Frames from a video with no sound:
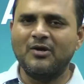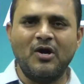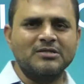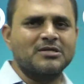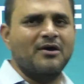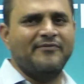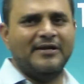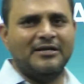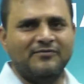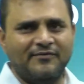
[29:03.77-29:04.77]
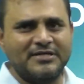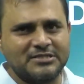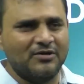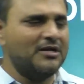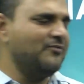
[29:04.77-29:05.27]
cause of
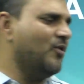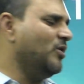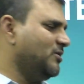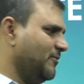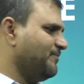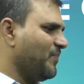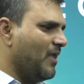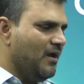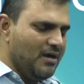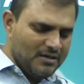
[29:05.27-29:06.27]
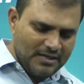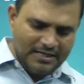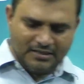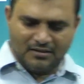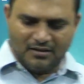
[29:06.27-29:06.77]
1857 revolt,
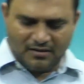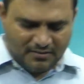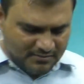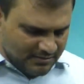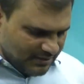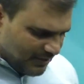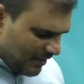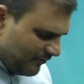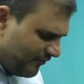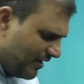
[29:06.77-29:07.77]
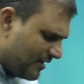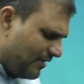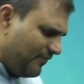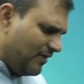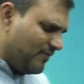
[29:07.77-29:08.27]
right? Enfield
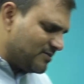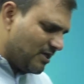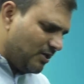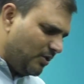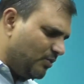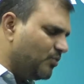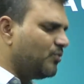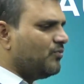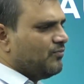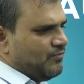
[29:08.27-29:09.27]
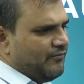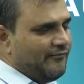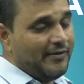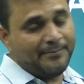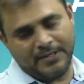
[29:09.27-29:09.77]
rifle was a new
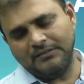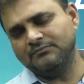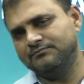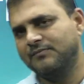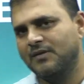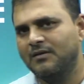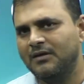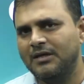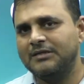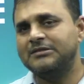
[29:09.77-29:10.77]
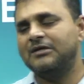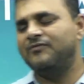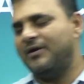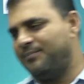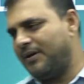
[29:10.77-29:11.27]
weapon. In that
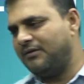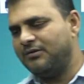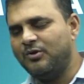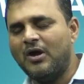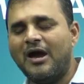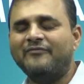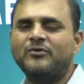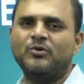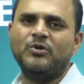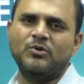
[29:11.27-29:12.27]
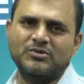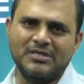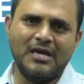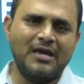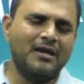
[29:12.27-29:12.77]
weapon, you have to use
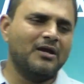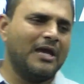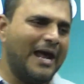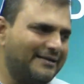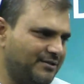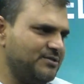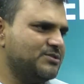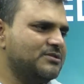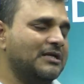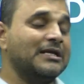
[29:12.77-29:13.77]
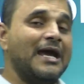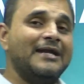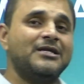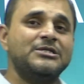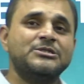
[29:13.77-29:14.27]
a cartridge. That
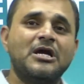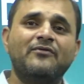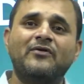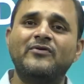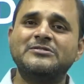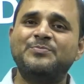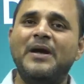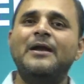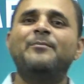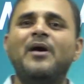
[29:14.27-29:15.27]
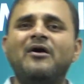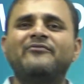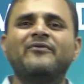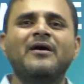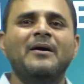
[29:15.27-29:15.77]
cartridge cover was made up of
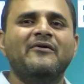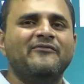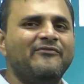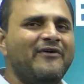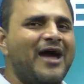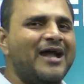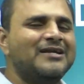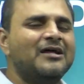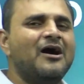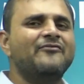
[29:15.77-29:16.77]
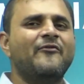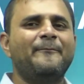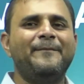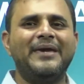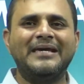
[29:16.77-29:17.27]
fat of
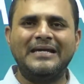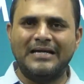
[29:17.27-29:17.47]
pig